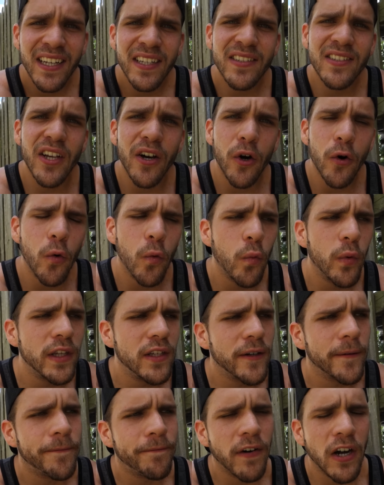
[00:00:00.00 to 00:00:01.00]
So
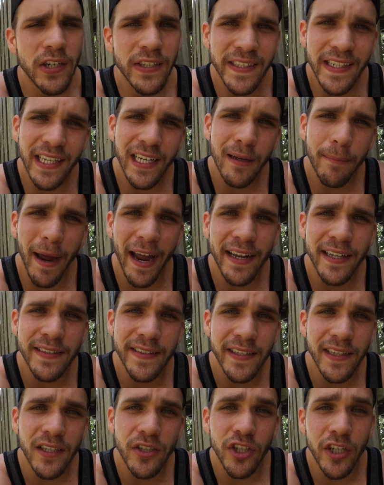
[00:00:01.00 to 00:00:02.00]
when you're first getting back
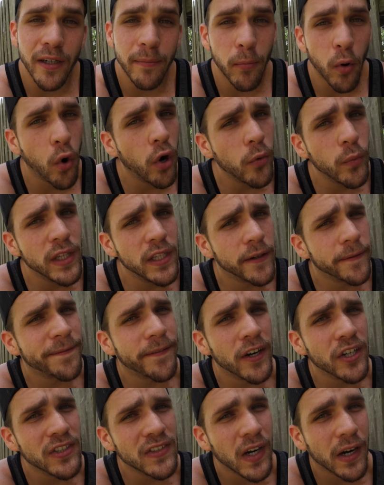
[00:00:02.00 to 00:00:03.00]
into the gym or when you're
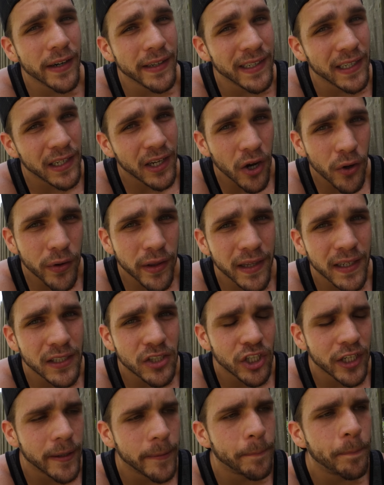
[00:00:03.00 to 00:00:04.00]
first starting to go to the
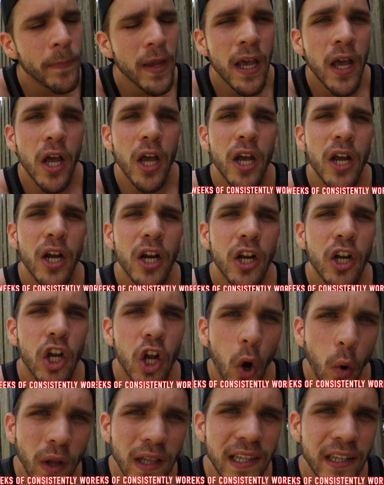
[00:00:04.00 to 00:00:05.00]
gym,
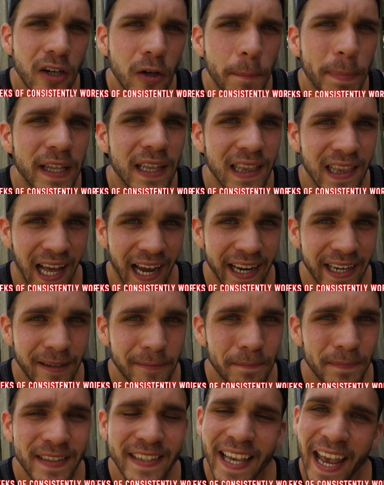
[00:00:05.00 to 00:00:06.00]
Go a little bit light,
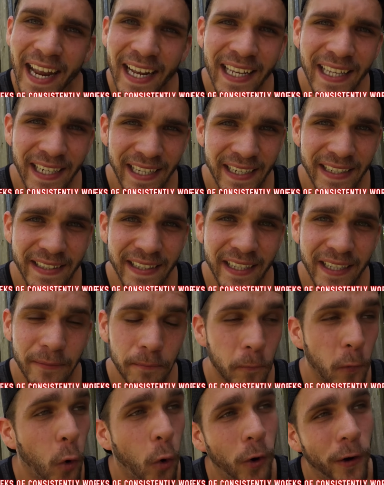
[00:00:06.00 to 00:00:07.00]
take it
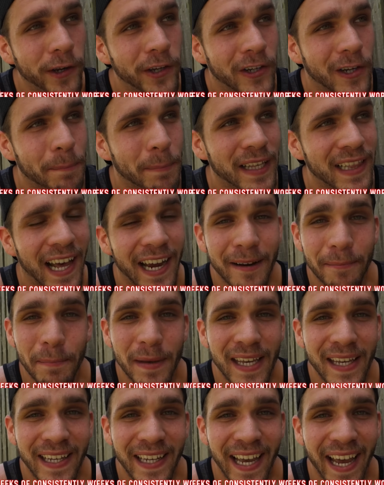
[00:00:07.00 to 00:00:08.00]
easy, or you could be like
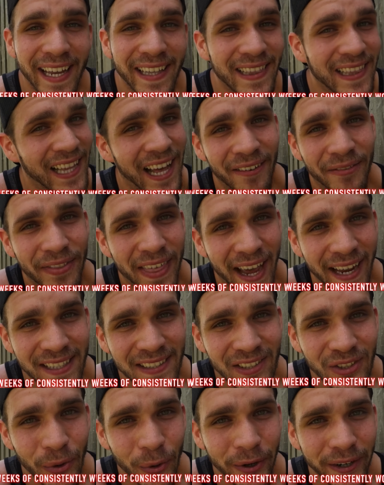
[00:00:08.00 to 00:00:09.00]
me and love
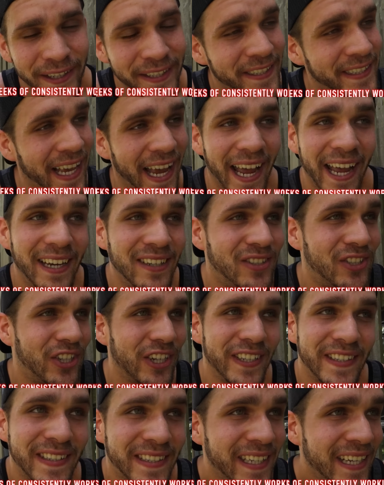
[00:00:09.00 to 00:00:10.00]
that soreness and
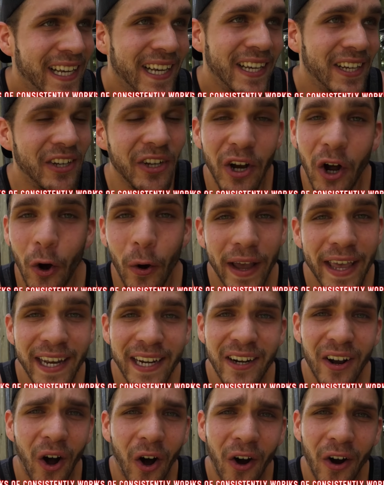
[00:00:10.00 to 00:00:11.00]
just, you know,
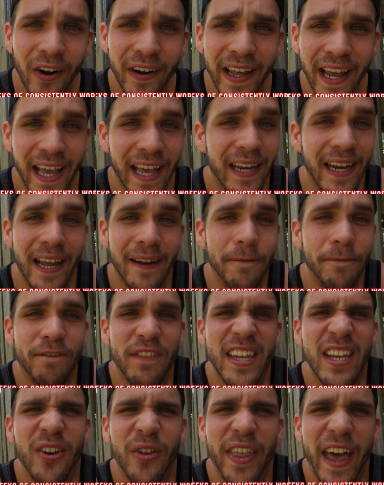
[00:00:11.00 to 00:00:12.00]
hit it hard and
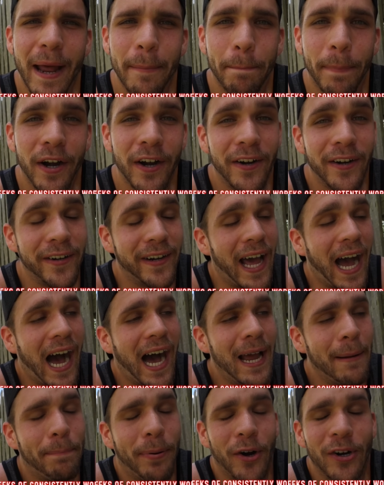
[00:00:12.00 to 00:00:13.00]
feel that burn.
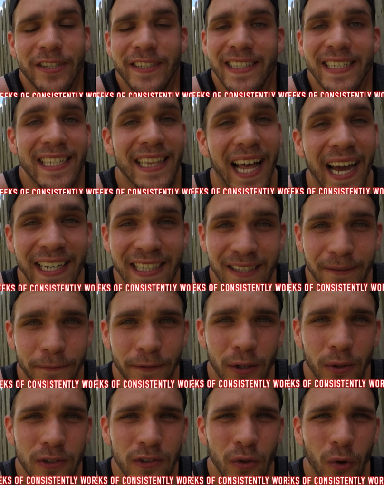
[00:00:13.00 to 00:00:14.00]
I personally like to
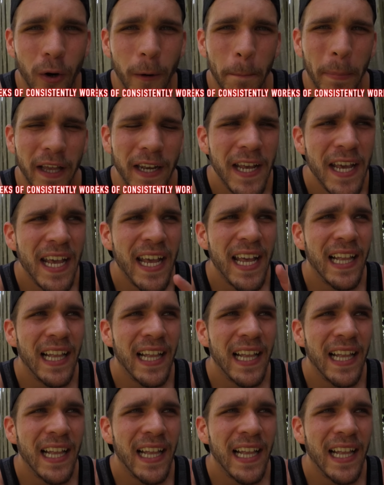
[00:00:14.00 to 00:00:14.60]
feel sore, but